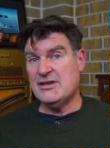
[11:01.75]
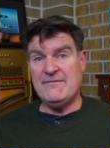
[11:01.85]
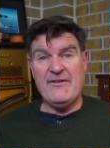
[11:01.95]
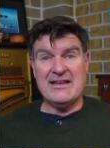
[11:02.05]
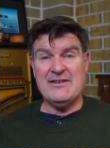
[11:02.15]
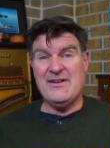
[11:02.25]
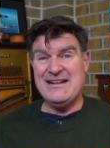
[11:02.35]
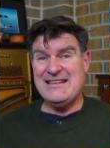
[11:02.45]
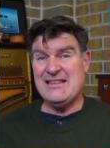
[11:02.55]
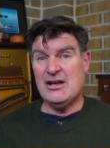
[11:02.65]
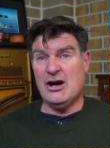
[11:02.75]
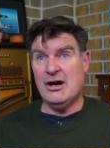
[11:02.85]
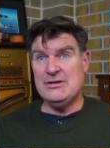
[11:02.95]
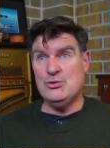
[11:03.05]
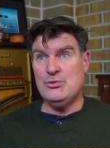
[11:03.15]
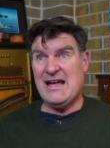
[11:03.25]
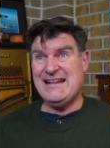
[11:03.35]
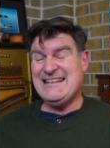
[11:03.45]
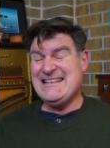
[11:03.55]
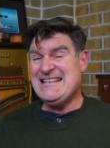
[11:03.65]
In fact, if anything, I do
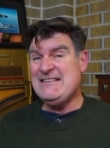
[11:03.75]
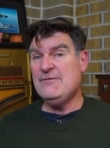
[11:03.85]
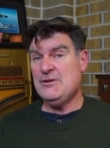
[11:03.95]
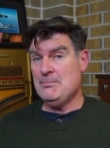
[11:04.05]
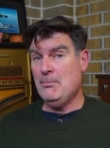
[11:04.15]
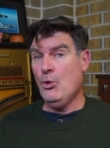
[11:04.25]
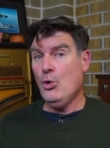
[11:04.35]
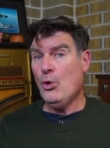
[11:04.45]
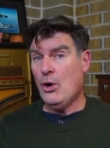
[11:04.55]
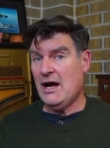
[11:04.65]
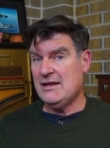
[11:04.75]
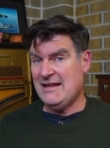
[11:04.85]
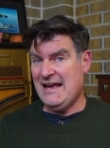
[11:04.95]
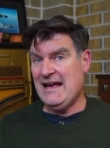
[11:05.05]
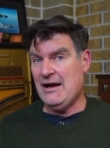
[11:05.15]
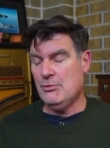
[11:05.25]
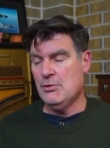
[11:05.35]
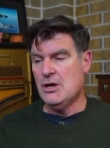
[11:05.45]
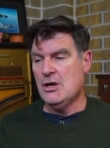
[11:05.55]
that even more now.